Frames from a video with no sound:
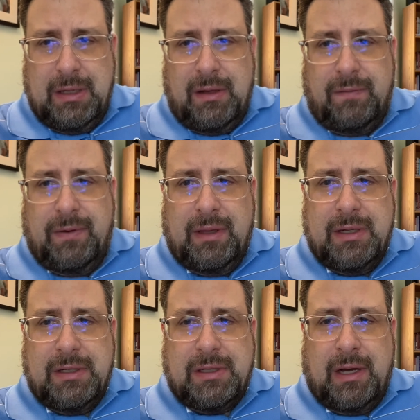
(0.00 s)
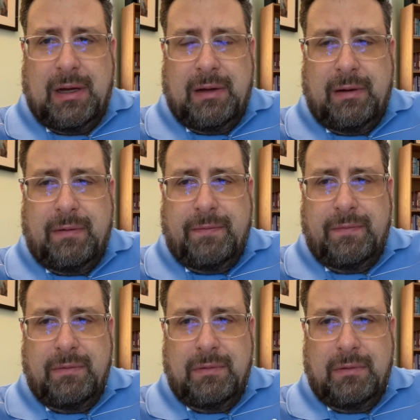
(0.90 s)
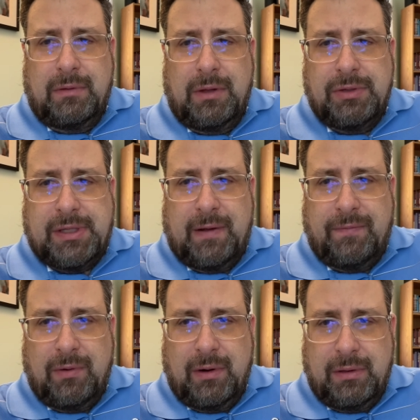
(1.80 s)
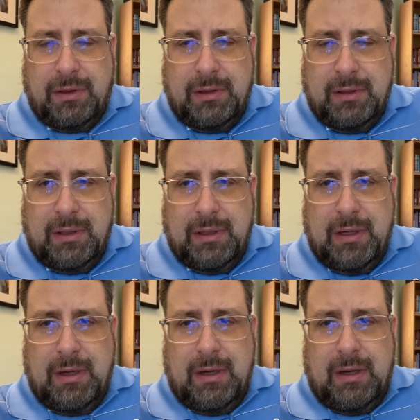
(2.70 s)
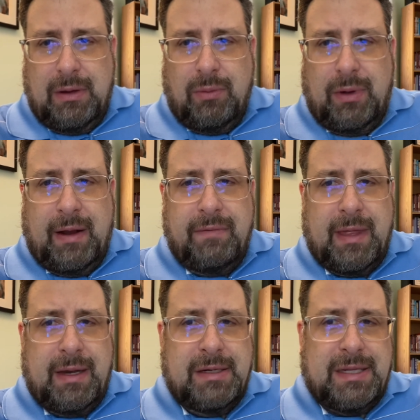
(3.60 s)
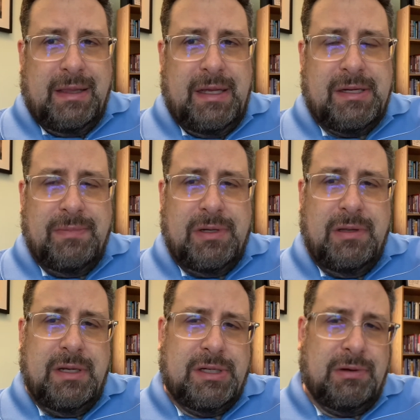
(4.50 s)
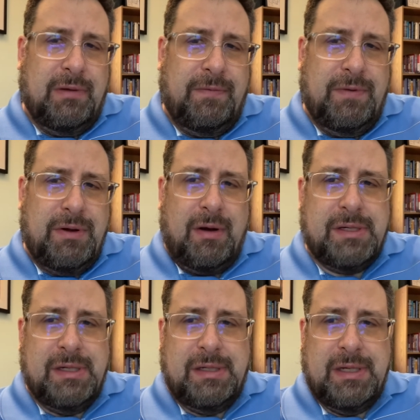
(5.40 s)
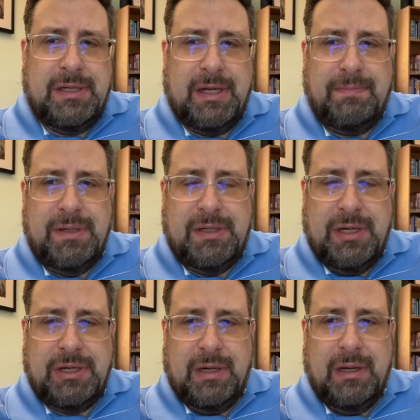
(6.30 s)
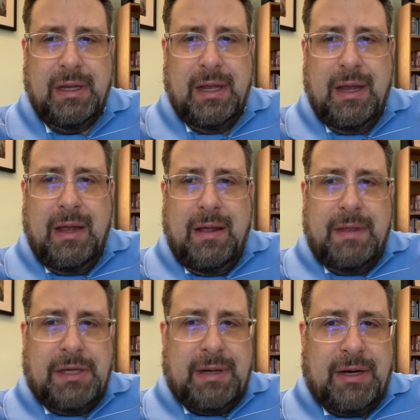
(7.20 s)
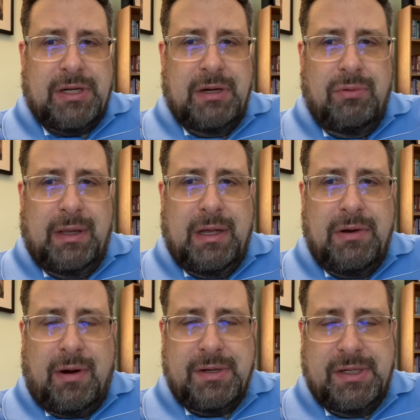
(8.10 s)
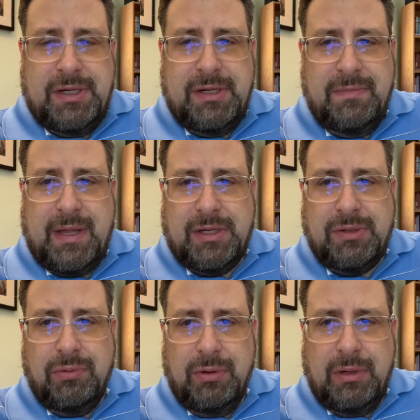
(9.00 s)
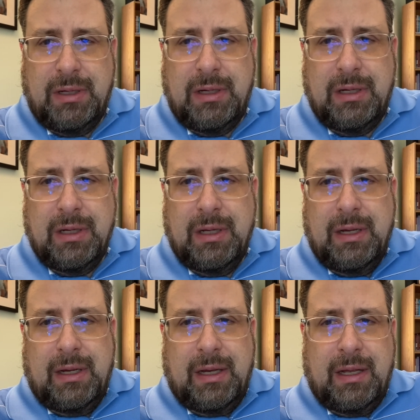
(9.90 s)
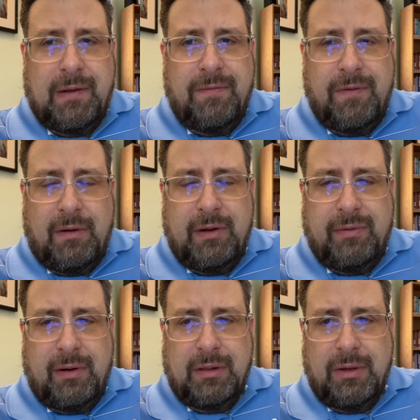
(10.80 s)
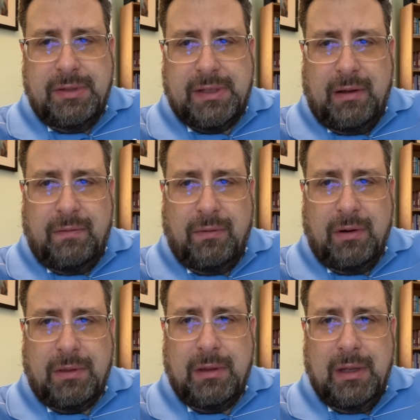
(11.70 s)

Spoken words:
feelings of low self-worth, whatever that is, that leads him to this sort of narcissistic position that's actually really narcissism that's rooted in a very, very low self-worth.